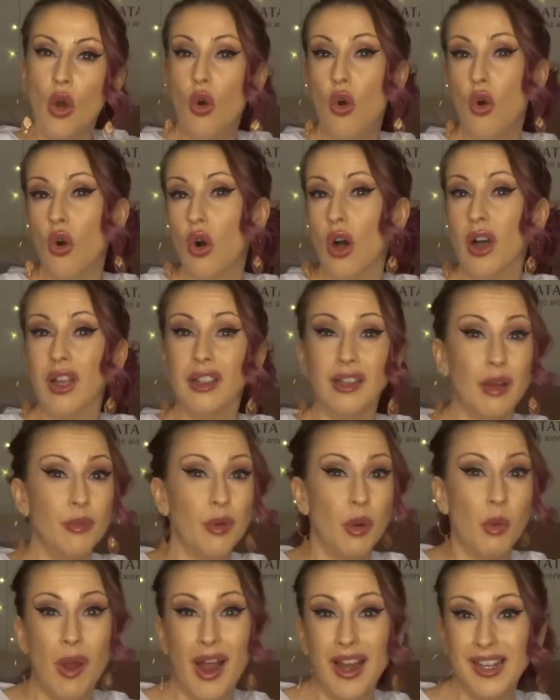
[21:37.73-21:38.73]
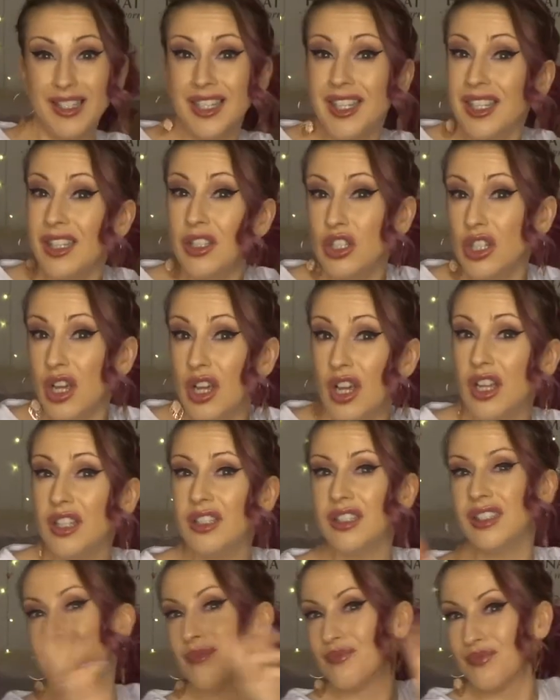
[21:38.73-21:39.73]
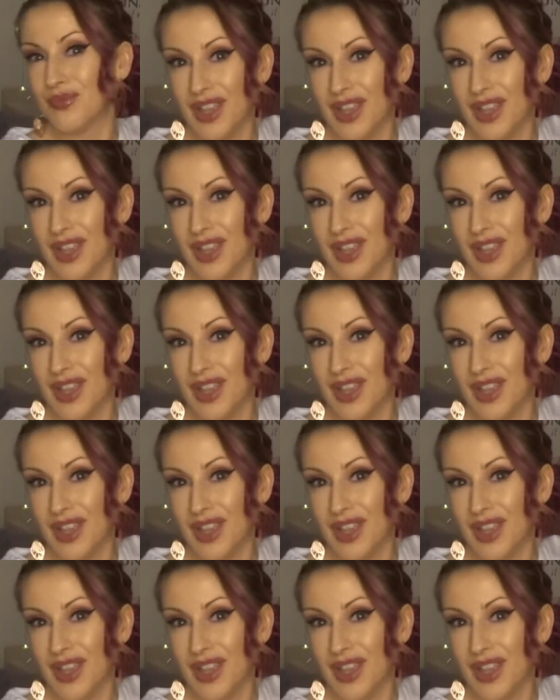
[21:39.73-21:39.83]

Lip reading: or like my white t-shirts,